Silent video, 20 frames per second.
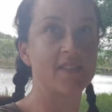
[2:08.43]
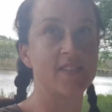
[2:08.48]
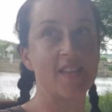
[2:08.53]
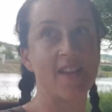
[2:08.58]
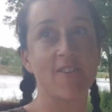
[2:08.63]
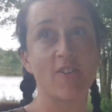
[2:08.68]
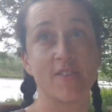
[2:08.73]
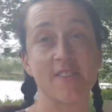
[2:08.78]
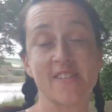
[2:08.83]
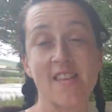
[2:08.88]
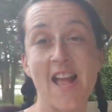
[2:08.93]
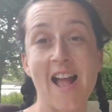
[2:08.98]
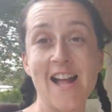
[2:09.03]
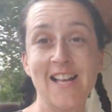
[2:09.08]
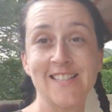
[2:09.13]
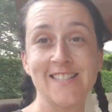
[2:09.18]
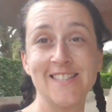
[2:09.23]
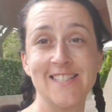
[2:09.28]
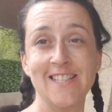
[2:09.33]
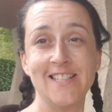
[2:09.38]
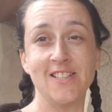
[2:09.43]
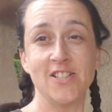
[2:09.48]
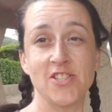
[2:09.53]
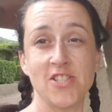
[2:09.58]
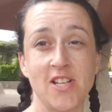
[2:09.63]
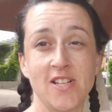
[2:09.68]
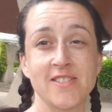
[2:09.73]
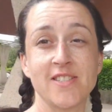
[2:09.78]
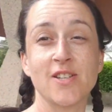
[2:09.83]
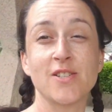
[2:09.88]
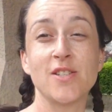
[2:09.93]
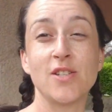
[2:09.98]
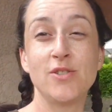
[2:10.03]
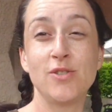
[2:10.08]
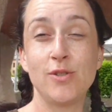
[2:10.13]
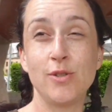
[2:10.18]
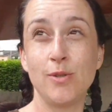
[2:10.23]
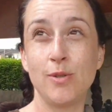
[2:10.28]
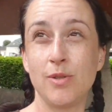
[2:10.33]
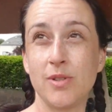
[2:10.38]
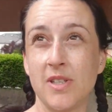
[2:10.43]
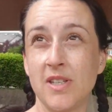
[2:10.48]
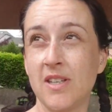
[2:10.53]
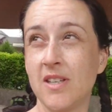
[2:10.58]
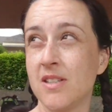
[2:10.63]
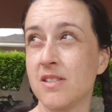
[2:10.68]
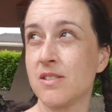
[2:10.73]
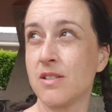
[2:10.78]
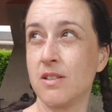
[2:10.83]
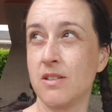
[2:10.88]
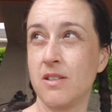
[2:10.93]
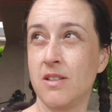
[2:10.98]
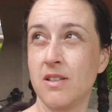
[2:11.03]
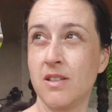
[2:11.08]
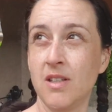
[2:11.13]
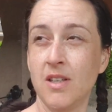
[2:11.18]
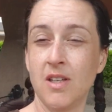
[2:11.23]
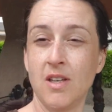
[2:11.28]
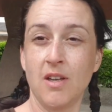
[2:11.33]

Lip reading: I've got this handy little shelter because I do think it's going to